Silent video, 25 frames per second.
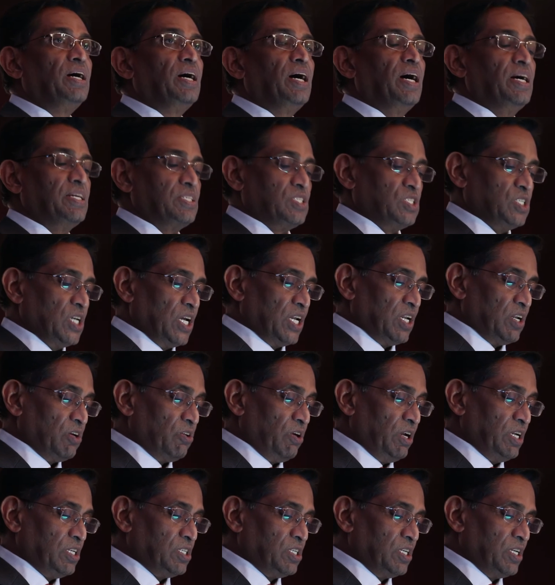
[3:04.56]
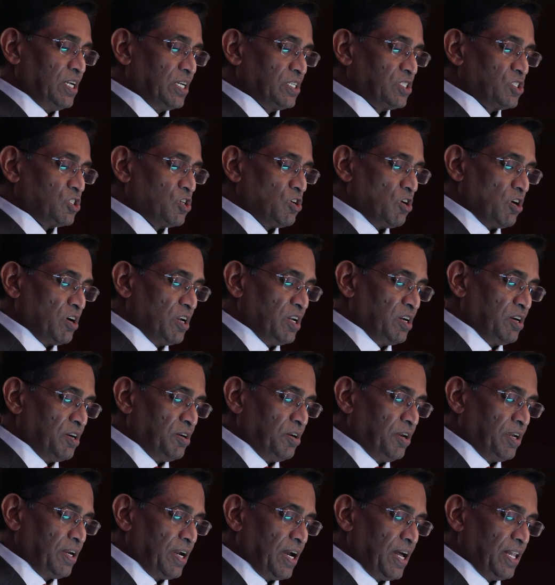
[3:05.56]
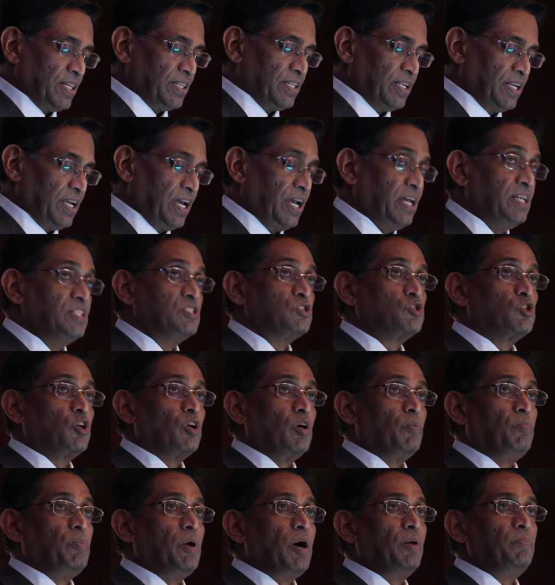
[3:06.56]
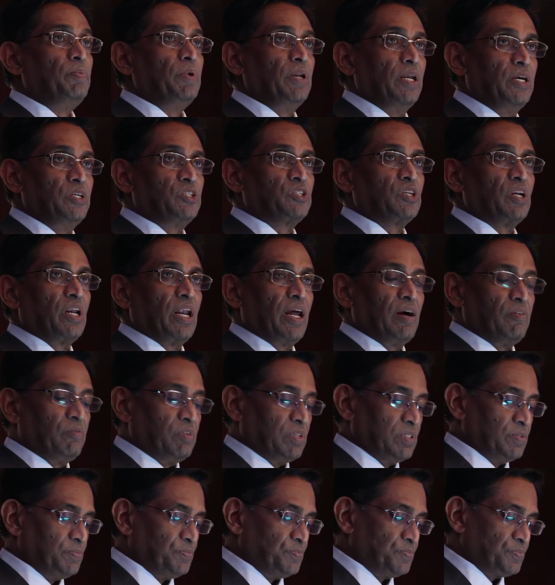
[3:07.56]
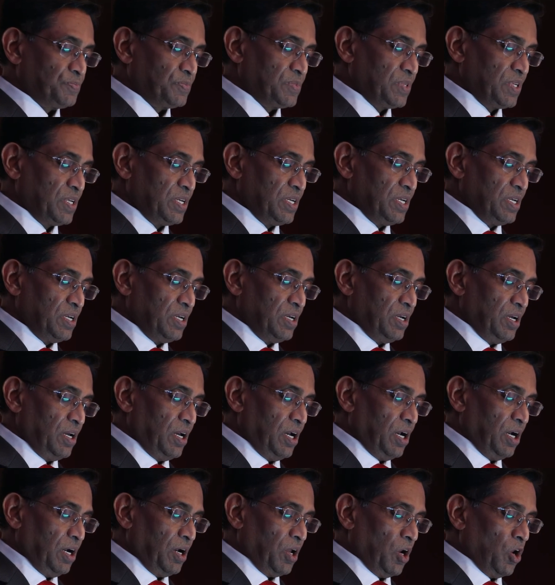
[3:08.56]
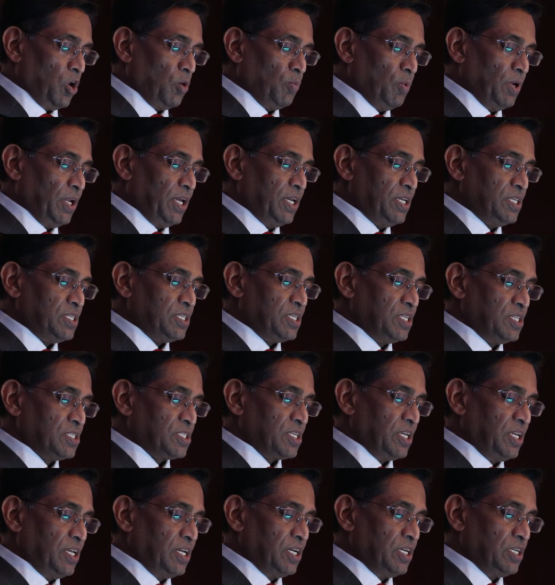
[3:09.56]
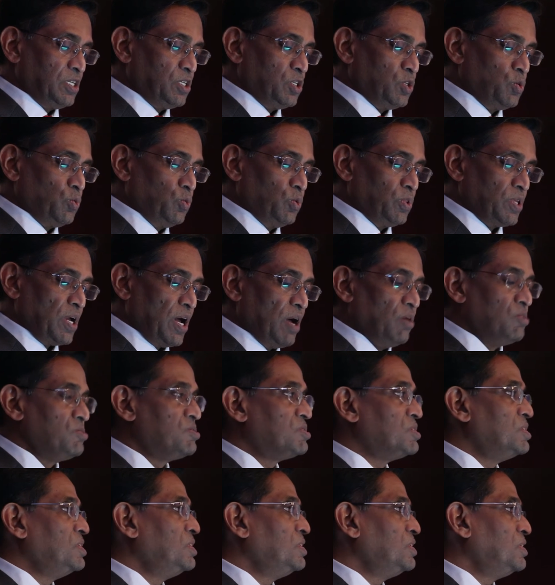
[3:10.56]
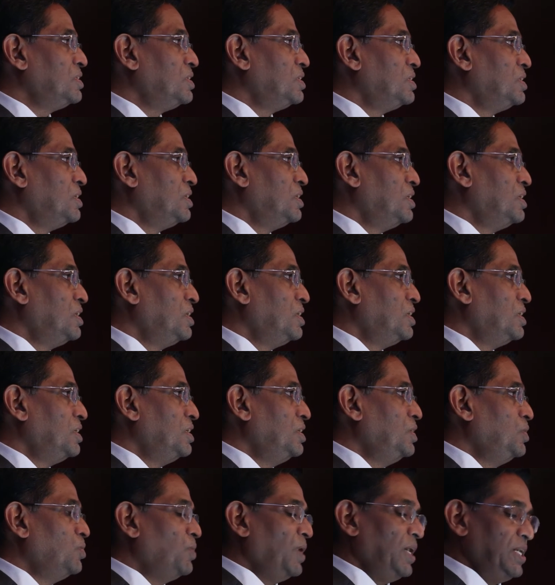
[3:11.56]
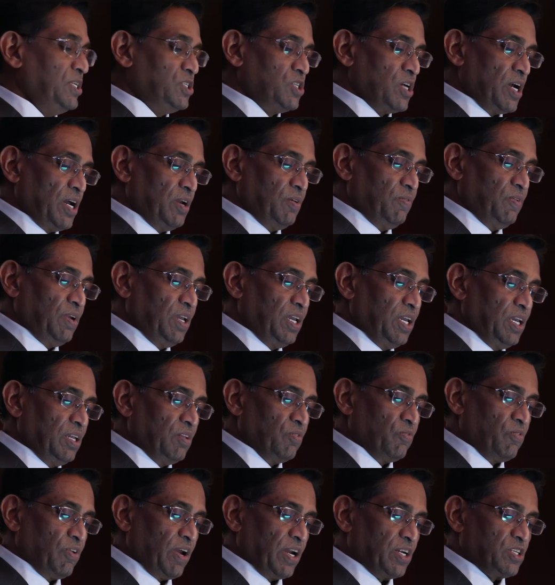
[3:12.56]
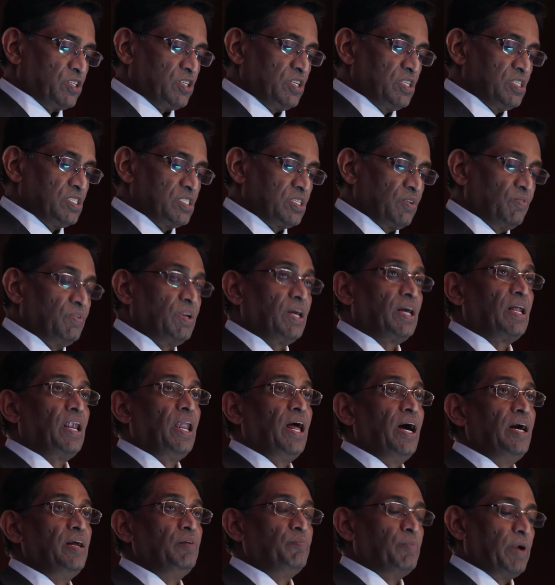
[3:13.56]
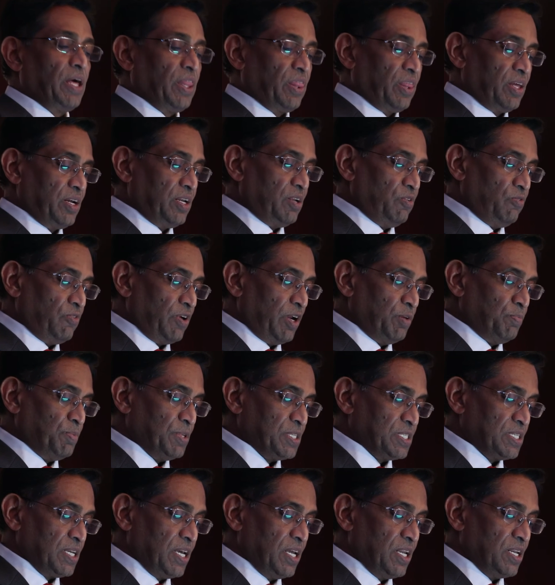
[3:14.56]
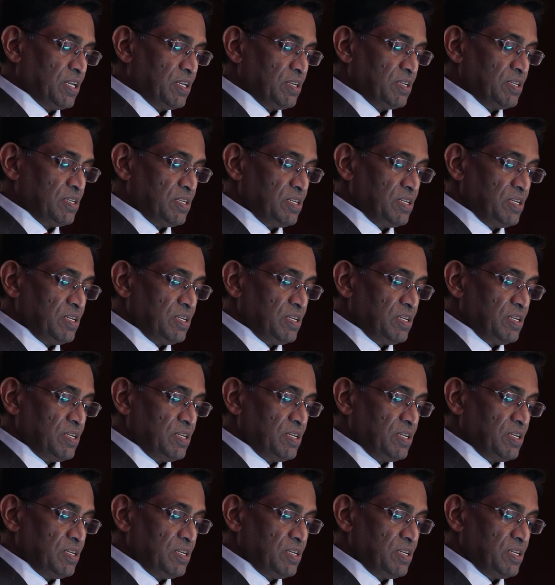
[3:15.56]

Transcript: has generated extraordinary health gains on a population level. Globally, since the year 2000, new HIV infections have declined by 35%.